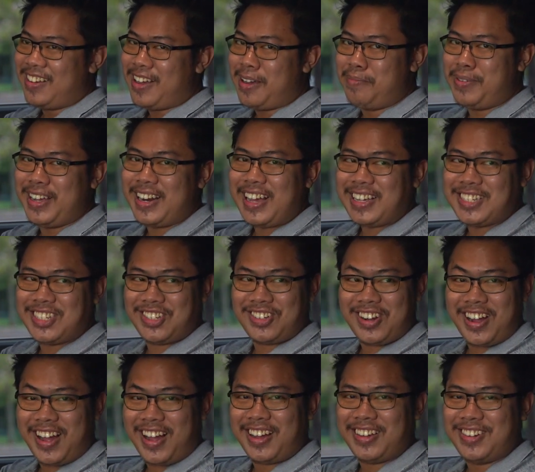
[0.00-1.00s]
a bit
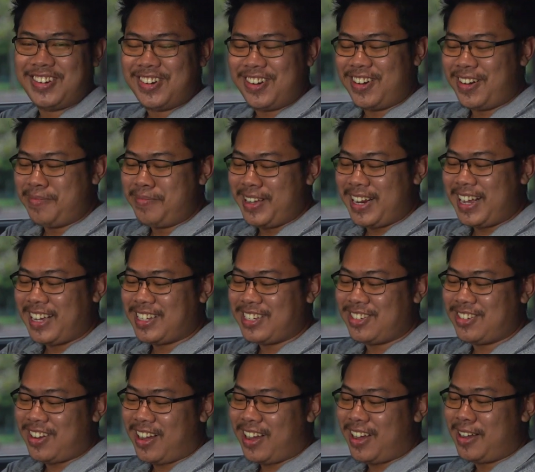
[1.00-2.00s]
extra, you know, a bit
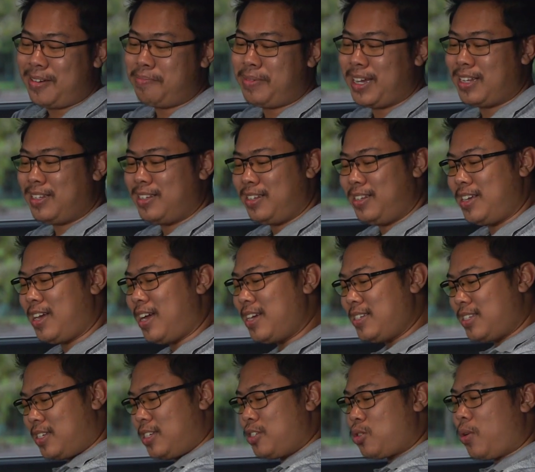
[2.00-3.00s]
extra, but yeah,
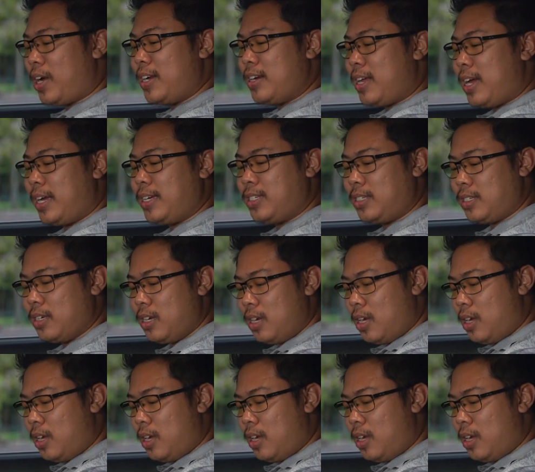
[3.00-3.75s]
it's quite nice.